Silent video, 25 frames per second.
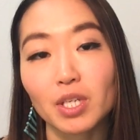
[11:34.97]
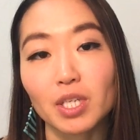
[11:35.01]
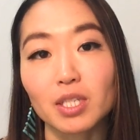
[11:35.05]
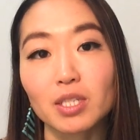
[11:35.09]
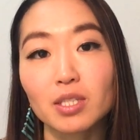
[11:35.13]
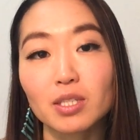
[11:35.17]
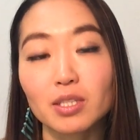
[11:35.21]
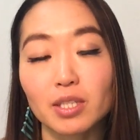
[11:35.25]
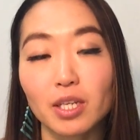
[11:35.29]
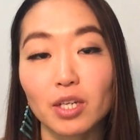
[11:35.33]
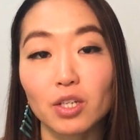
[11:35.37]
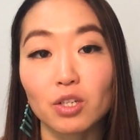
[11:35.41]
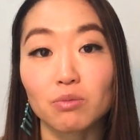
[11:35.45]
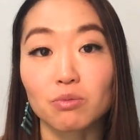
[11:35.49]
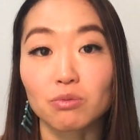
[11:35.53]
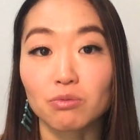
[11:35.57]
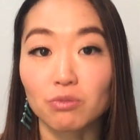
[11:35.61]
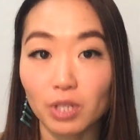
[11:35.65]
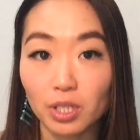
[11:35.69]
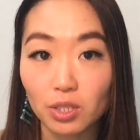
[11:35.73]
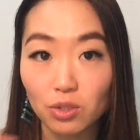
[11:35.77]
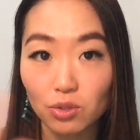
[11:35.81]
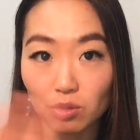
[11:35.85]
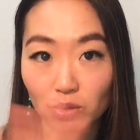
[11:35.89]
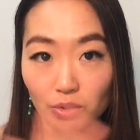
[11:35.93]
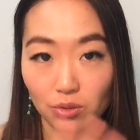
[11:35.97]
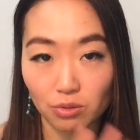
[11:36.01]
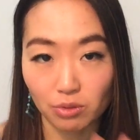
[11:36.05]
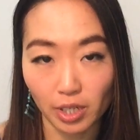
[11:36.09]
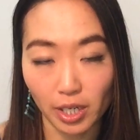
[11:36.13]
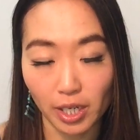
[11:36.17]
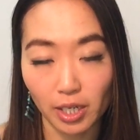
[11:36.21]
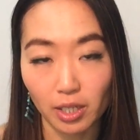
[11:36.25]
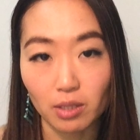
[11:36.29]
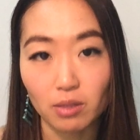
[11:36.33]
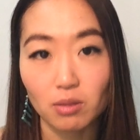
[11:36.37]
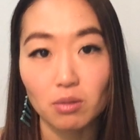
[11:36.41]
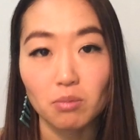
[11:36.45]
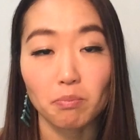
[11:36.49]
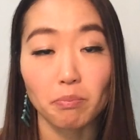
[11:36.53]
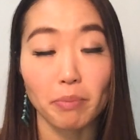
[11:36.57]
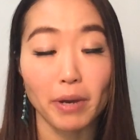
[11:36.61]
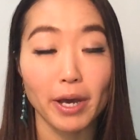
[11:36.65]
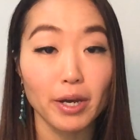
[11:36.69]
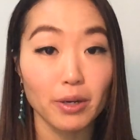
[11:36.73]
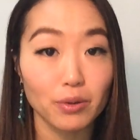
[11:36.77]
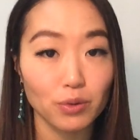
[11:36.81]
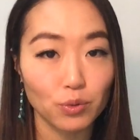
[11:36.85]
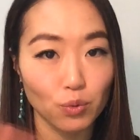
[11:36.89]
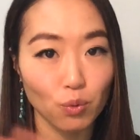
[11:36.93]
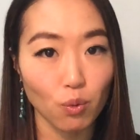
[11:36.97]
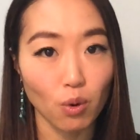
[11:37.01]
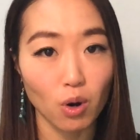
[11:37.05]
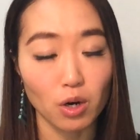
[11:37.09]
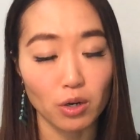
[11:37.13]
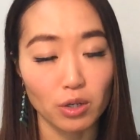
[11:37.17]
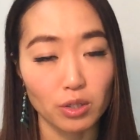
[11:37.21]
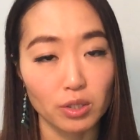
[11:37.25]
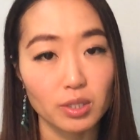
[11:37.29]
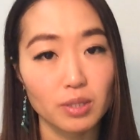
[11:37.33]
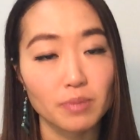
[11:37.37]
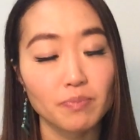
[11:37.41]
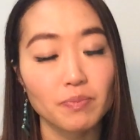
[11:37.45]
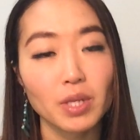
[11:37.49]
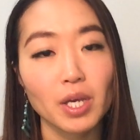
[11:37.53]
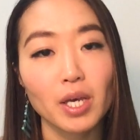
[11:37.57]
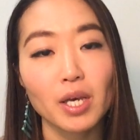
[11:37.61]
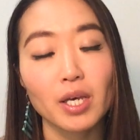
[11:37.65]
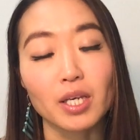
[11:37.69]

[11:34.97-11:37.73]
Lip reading: instead of retrograde, backwards,